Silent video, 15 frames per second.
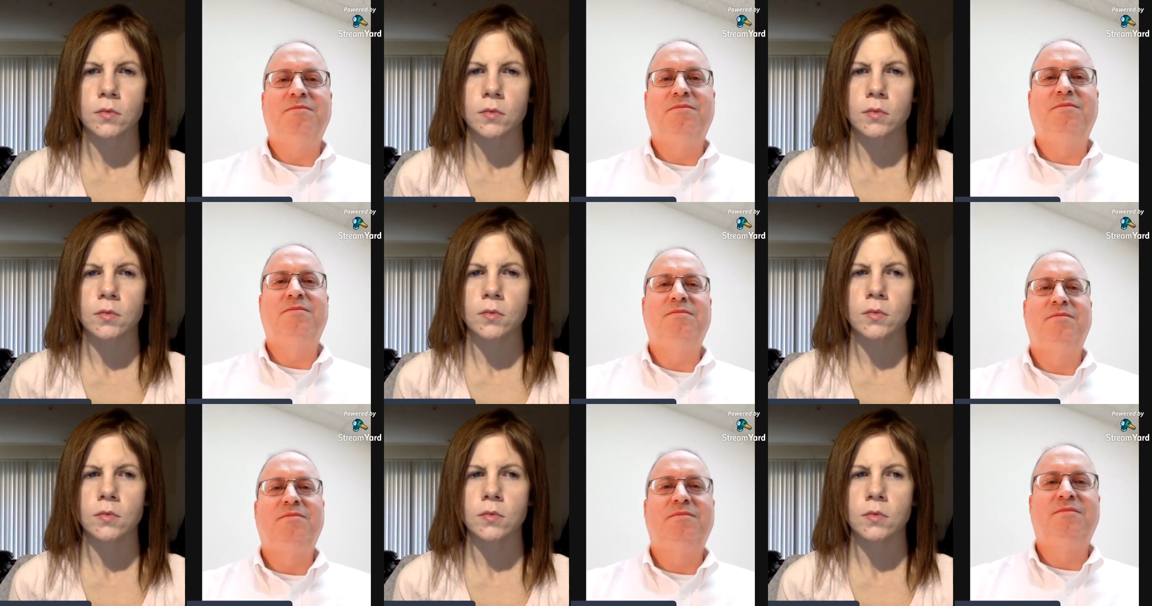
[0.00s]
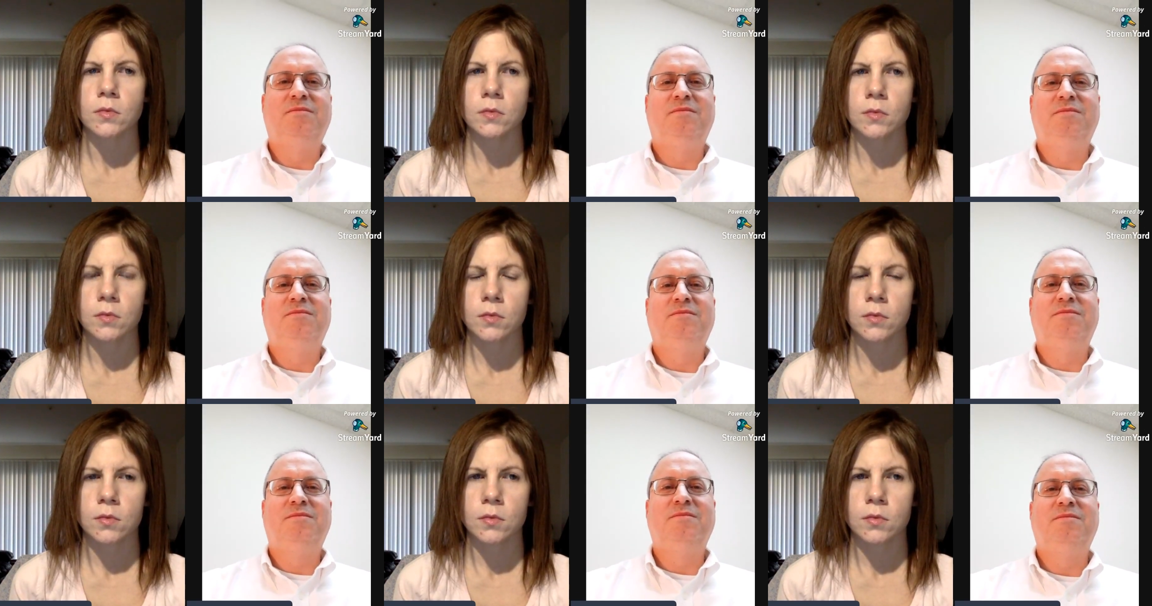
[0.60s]

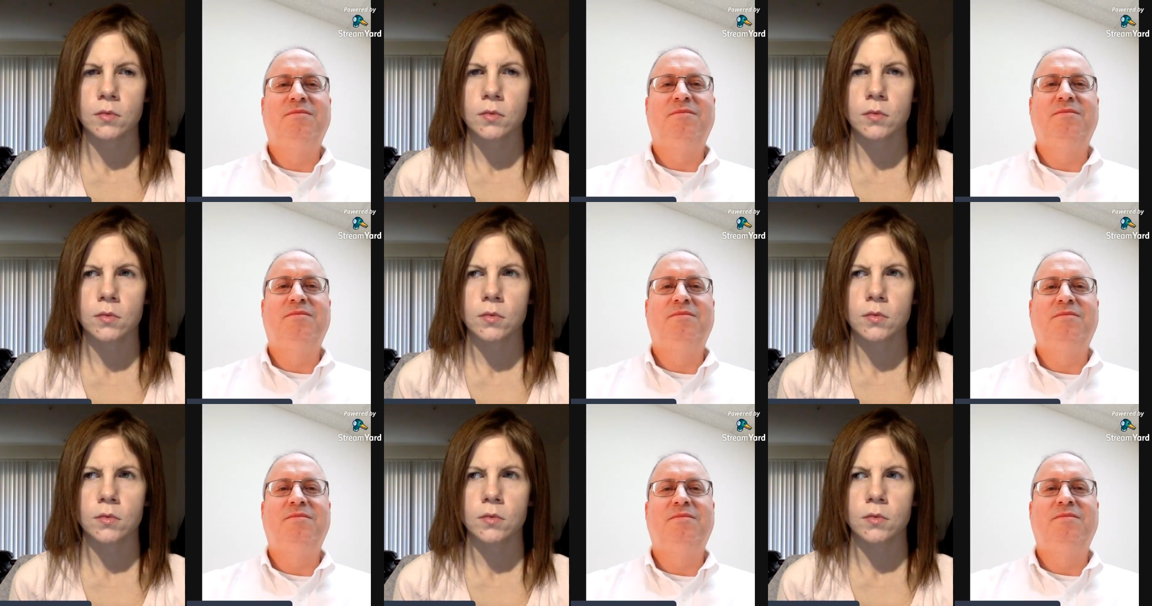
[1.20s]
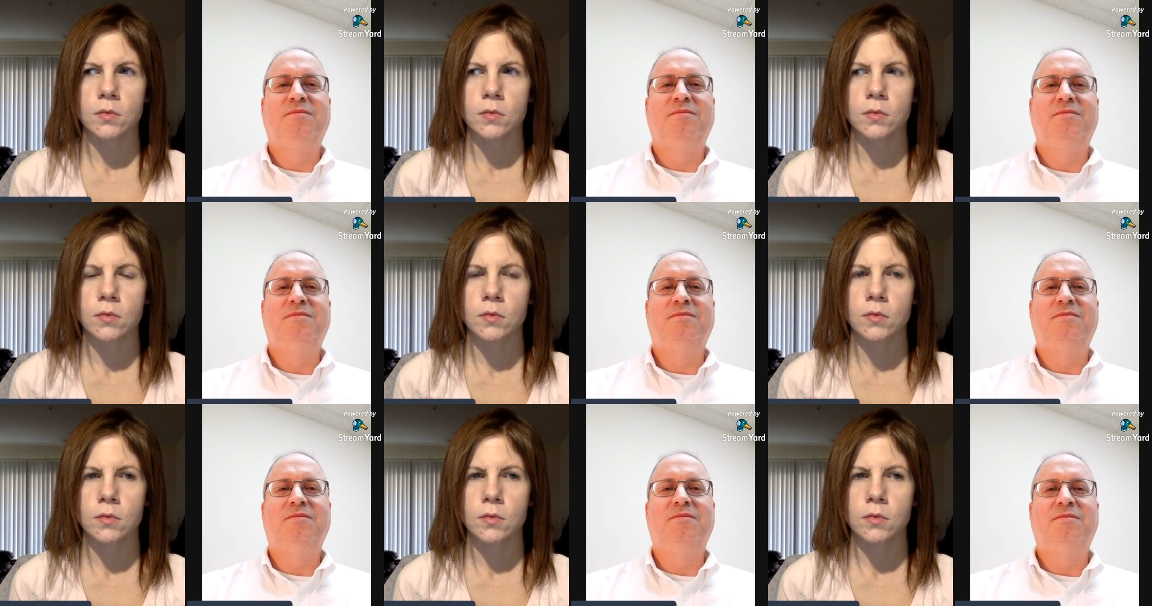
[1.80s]

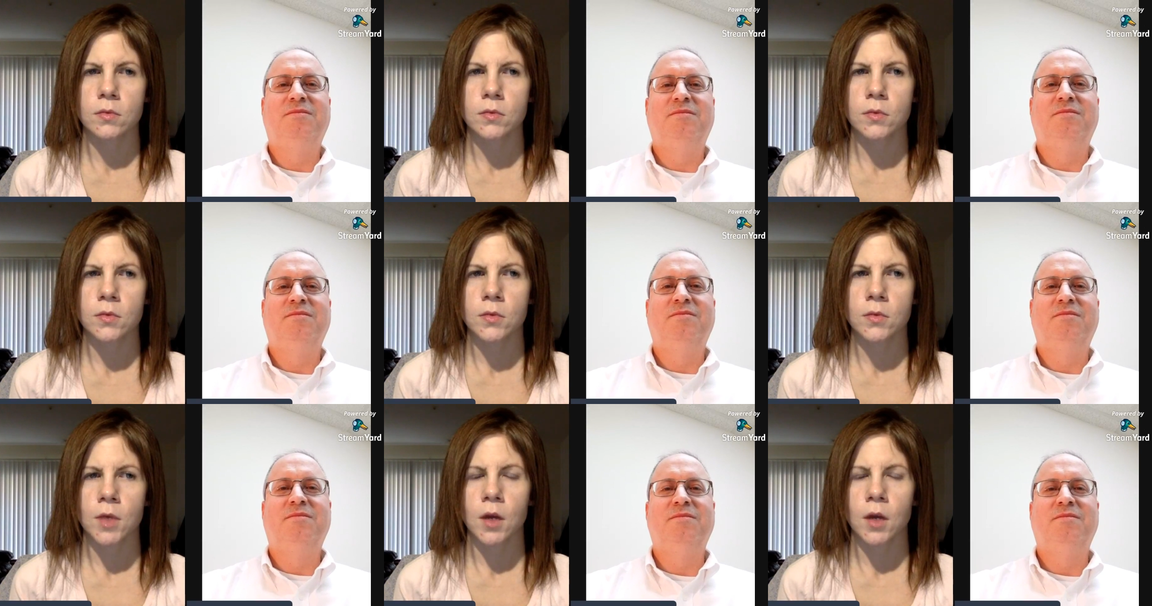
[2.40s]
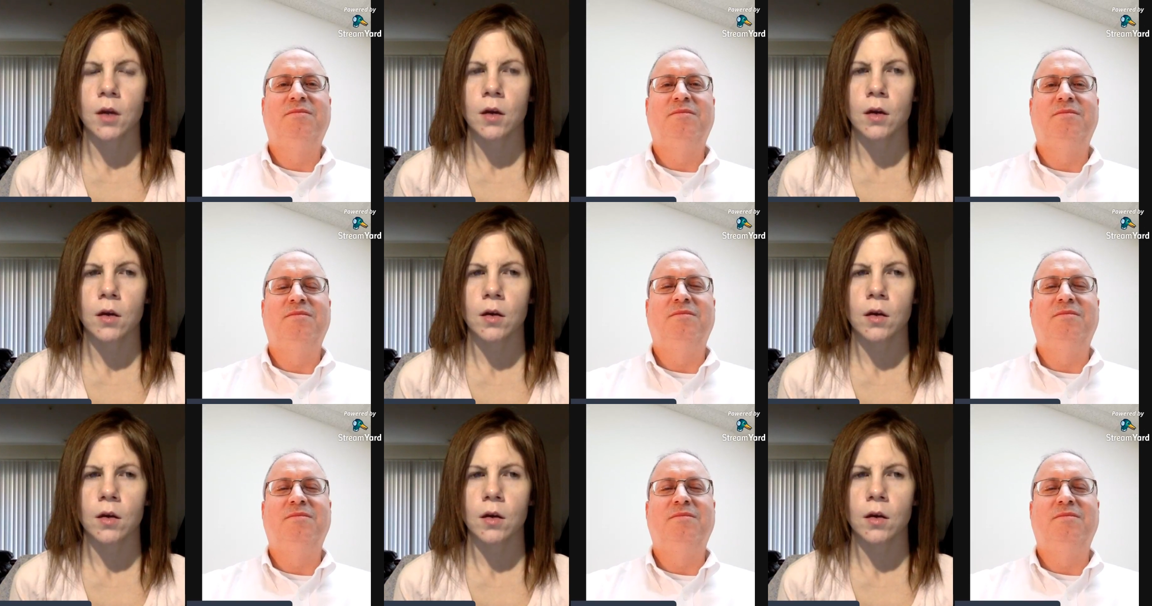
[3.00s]
No one is speaking in this clip.